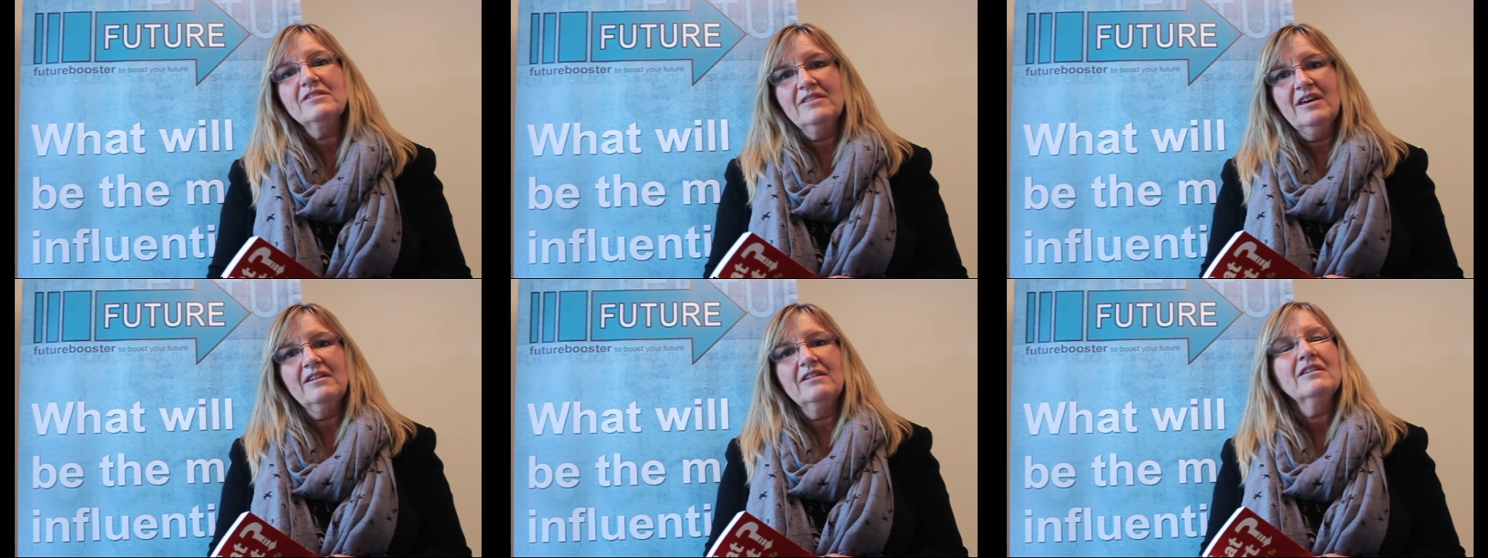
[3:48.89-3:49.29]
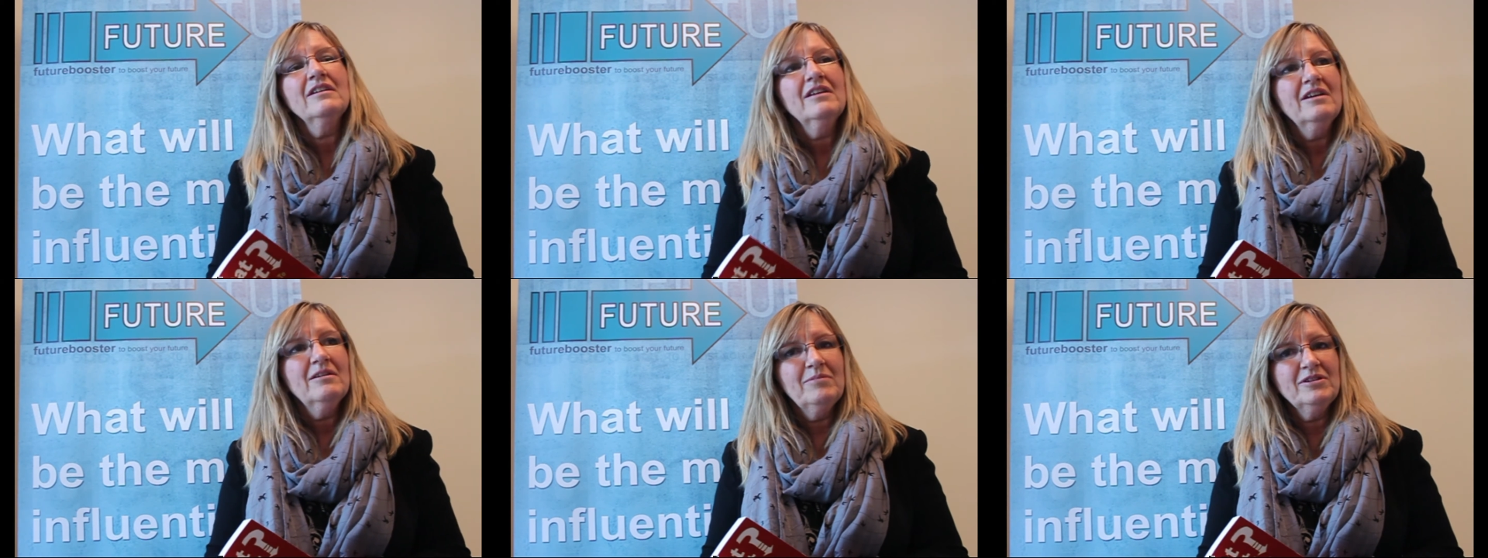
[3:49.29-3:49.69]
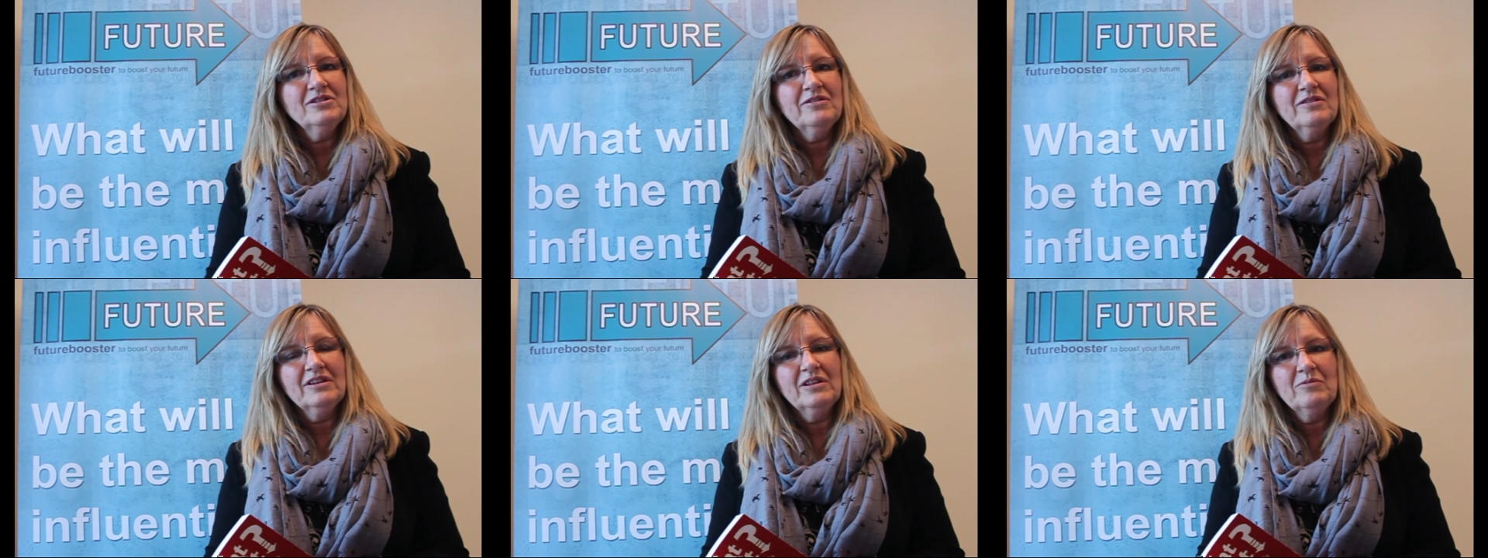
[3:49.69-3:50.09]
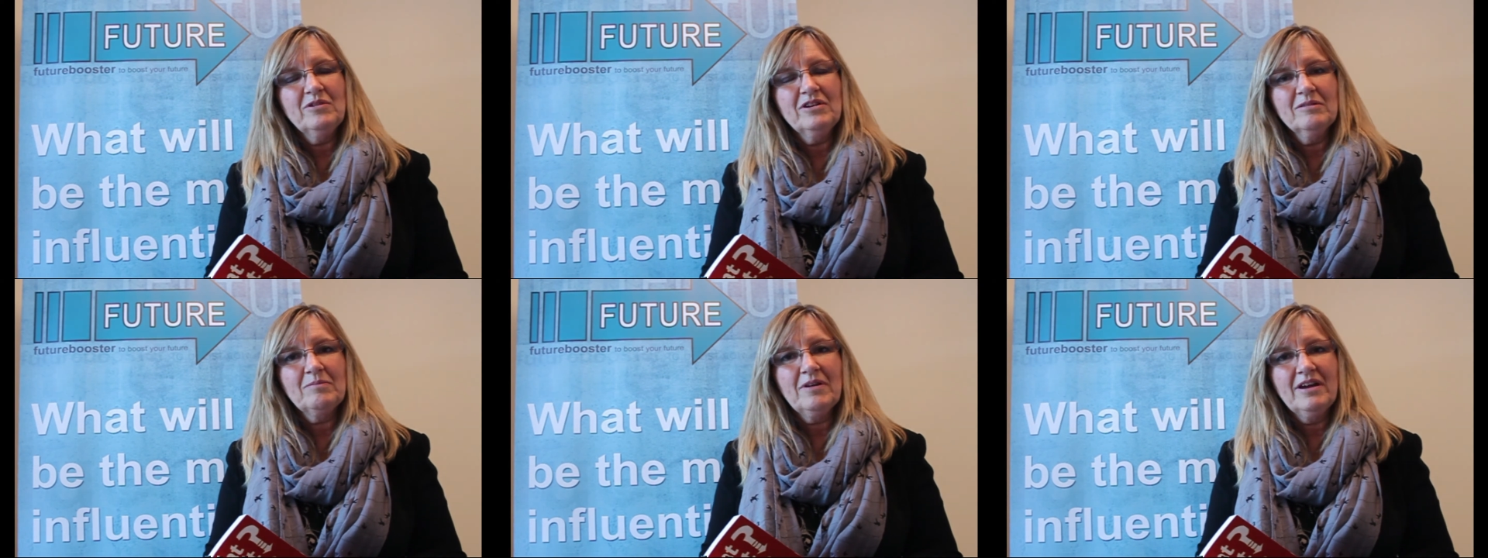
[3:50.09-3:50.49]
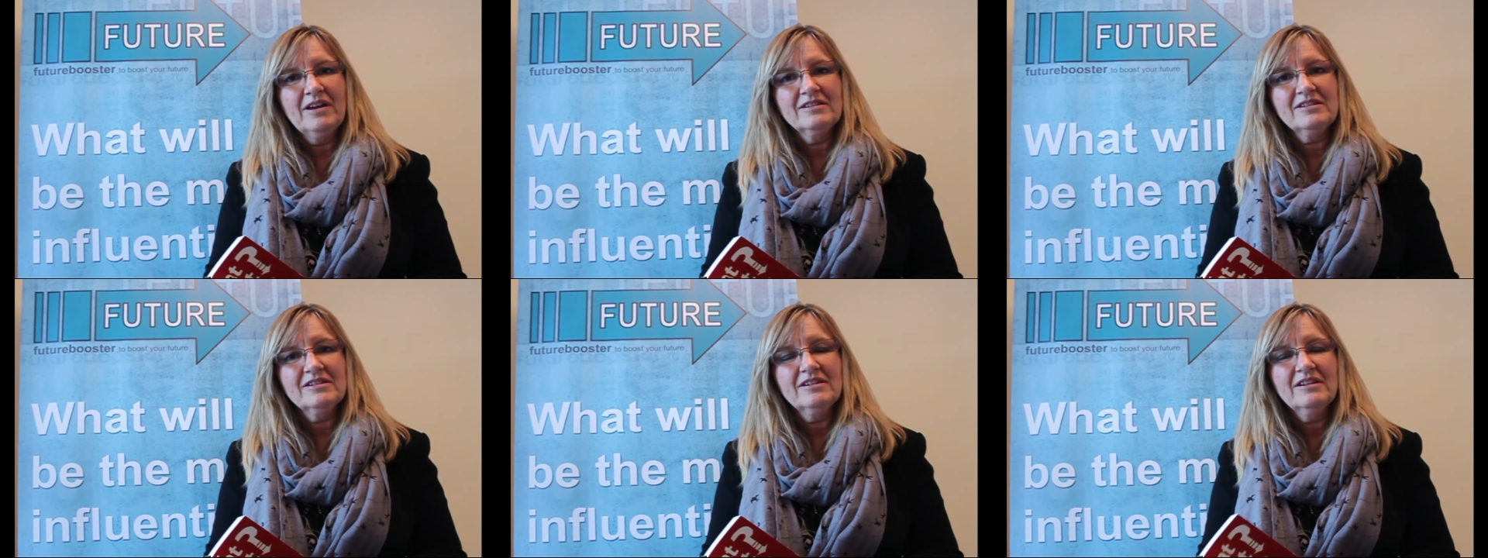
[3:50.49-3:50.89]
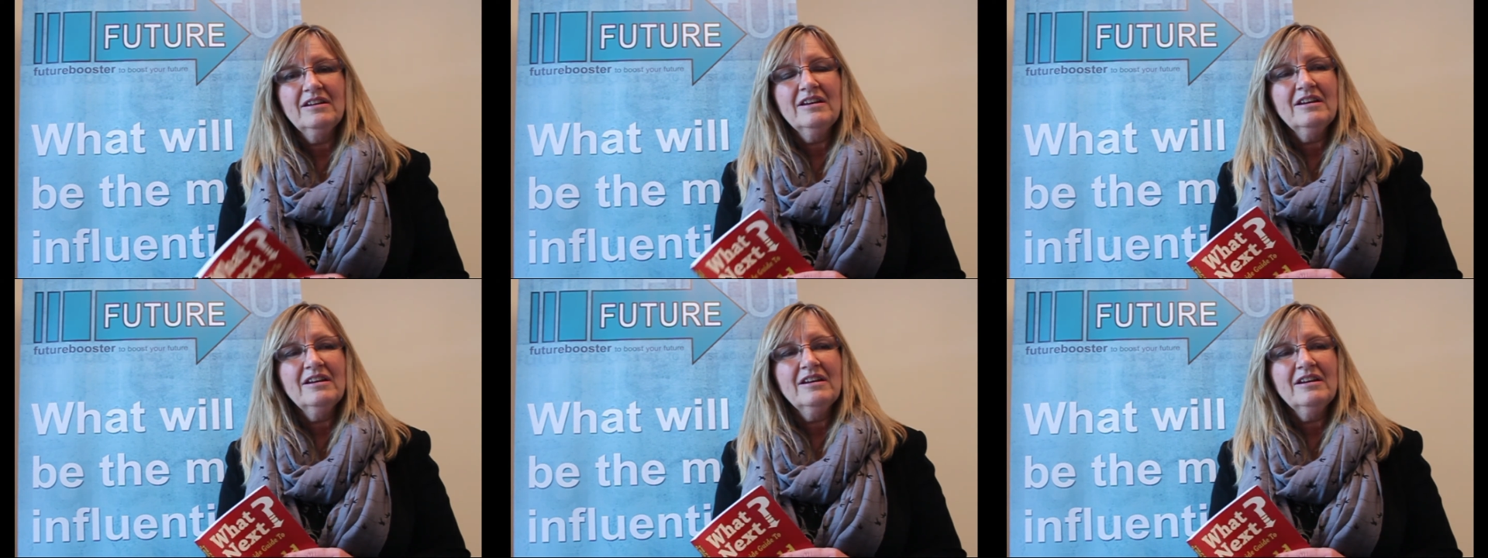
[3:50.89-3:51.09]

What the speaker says: then be doing in the workplace.